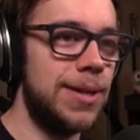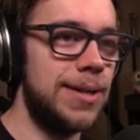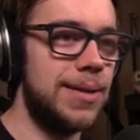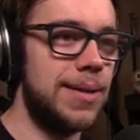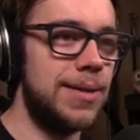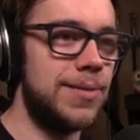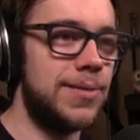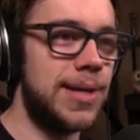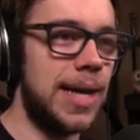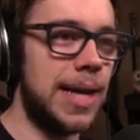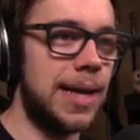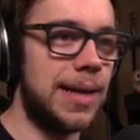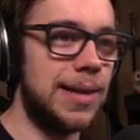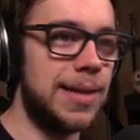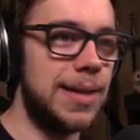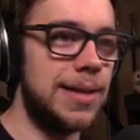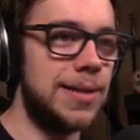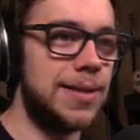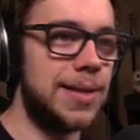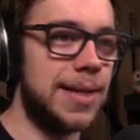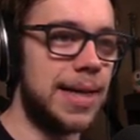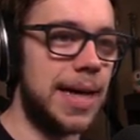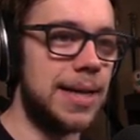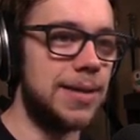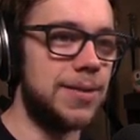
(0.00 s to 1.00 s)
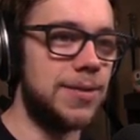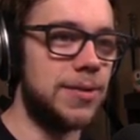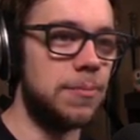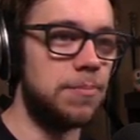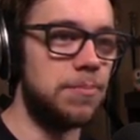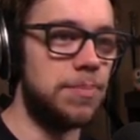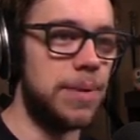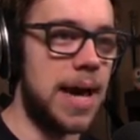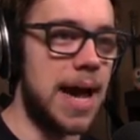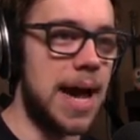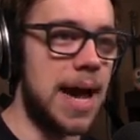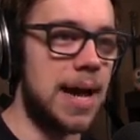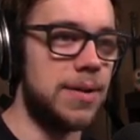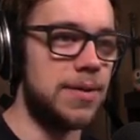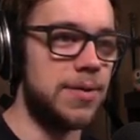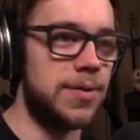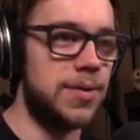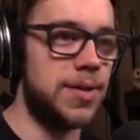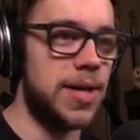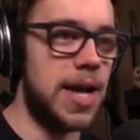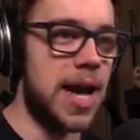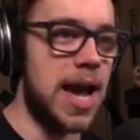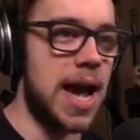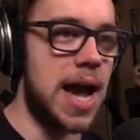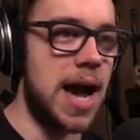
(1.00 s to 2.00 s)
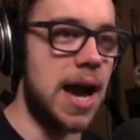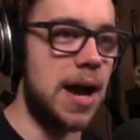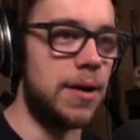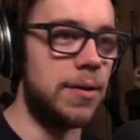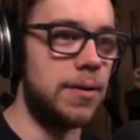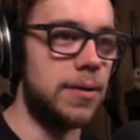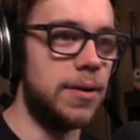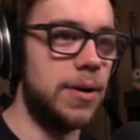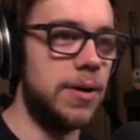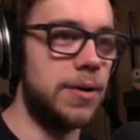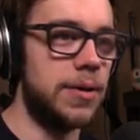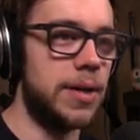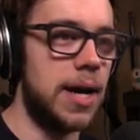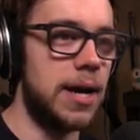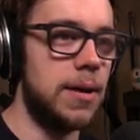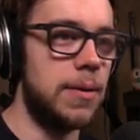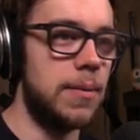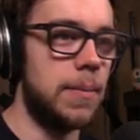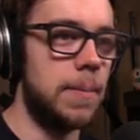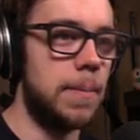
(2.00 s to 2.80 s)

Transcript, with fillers: to take these kids to bad down. Hold up.